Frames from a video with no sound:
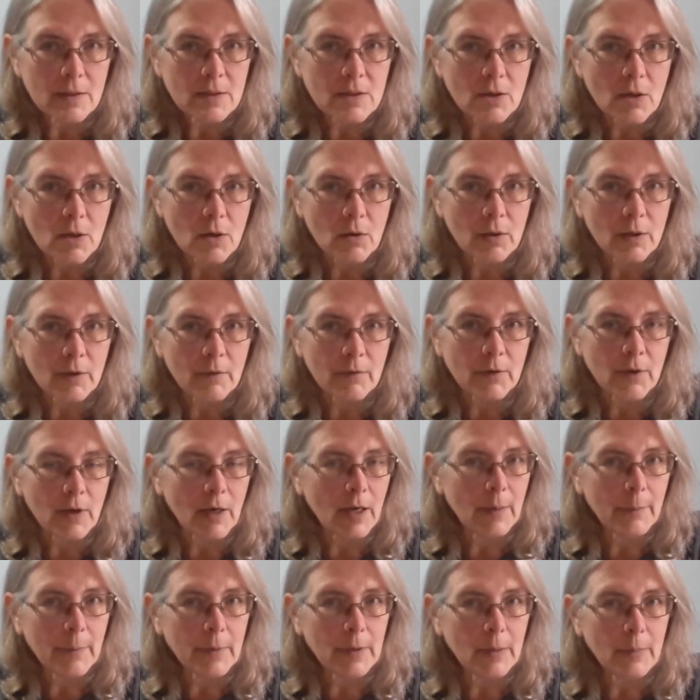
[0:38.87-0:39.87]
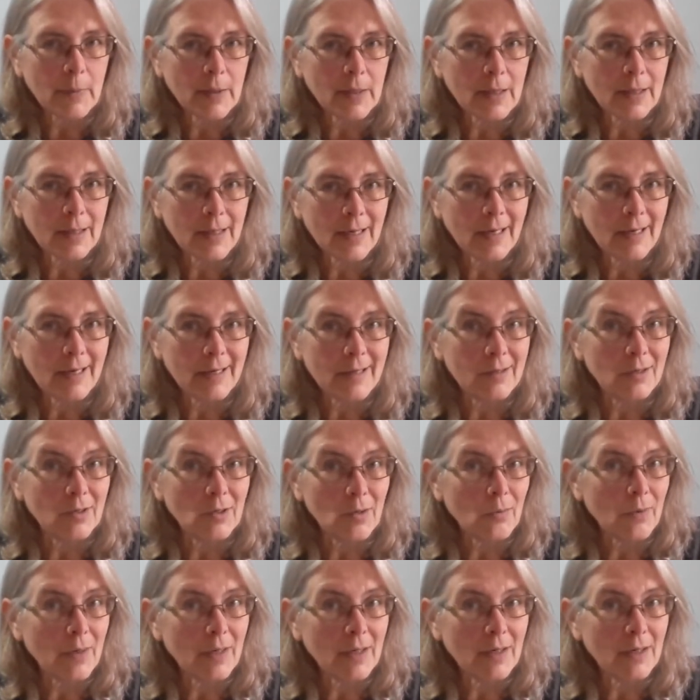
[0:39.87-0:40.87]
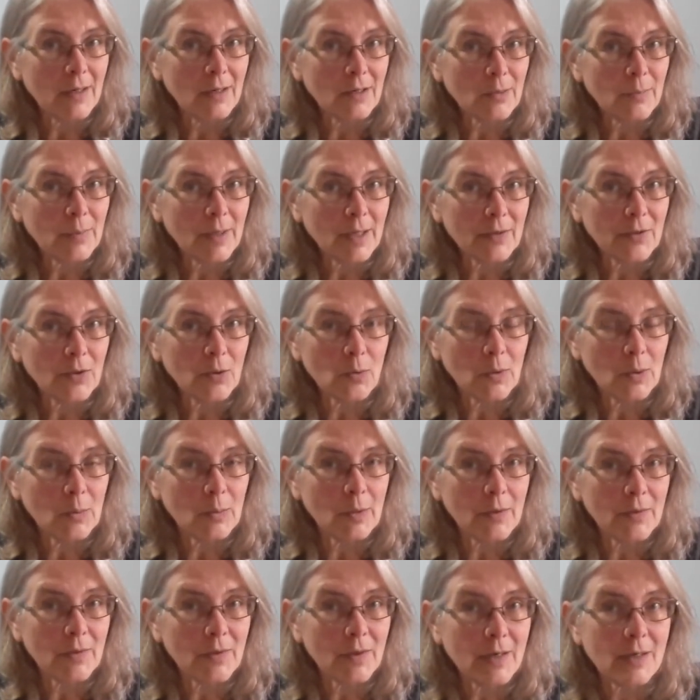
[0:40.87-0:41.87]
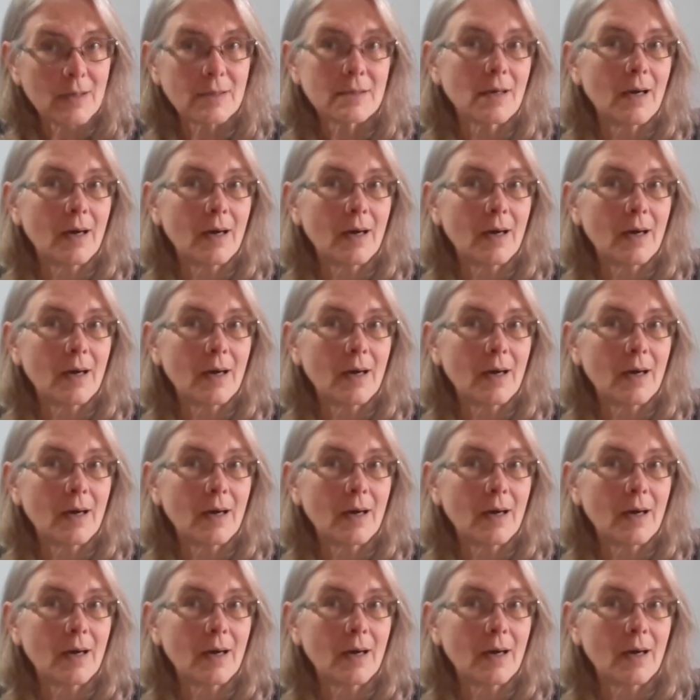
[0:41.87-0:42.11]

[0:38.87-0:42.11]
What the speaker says: So if you happen to be a guy and you don't want to hear about the women things,